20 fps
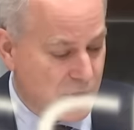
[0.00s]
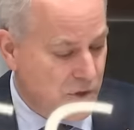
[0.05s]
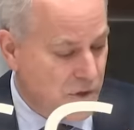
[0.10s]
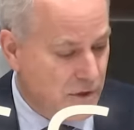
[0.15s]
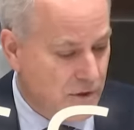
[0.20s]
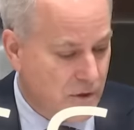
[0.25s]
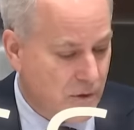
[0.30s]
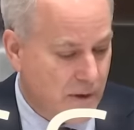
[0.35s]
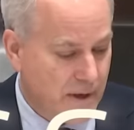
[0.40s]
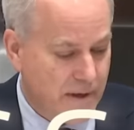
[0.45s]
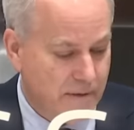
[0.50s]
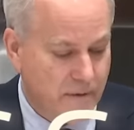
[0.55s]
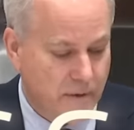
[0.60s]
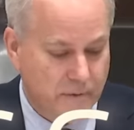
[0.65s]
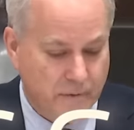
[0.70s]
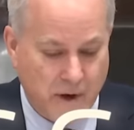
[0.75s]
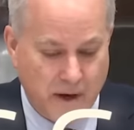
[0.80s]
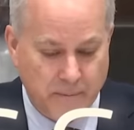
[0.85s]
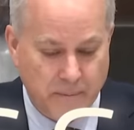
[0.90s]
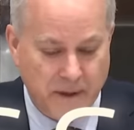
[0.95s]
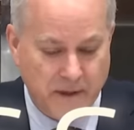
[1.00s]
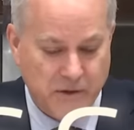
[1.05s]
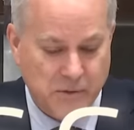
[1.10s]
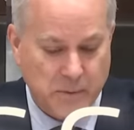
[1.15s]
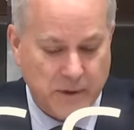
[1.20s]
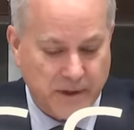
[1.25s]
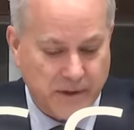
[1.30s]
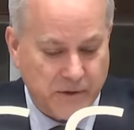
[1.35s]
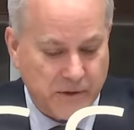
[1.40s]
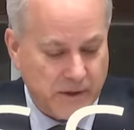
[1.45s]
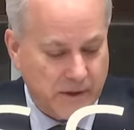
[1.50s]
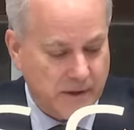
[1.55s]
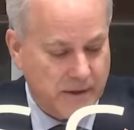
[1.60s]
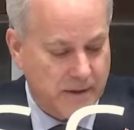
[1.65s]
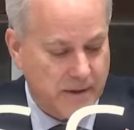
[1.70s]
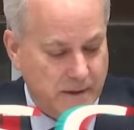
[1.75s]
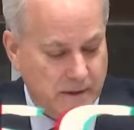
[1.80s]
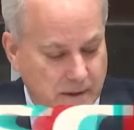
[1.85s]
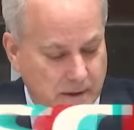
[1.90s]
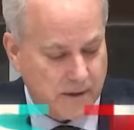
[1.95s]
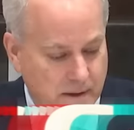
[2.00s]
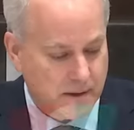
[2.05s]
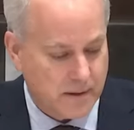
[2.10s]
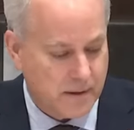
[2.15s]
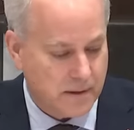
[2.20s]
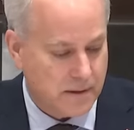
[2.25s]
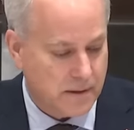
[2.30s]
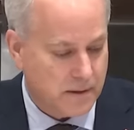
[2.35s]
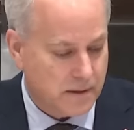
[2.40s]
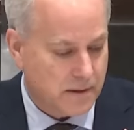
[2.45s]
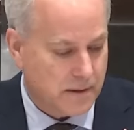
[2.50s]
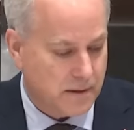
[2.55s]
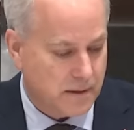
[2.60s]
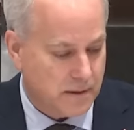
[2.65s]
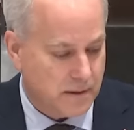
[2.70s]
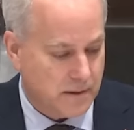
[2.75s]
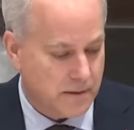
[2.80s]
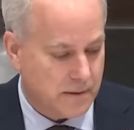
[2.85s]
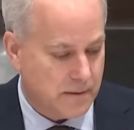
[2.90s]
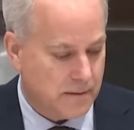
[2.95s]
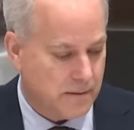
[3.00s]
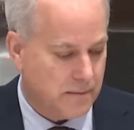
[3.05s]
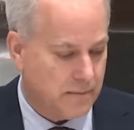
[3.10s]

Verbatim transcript: Scheer, go ahead for five minutes, please. Thanks very much.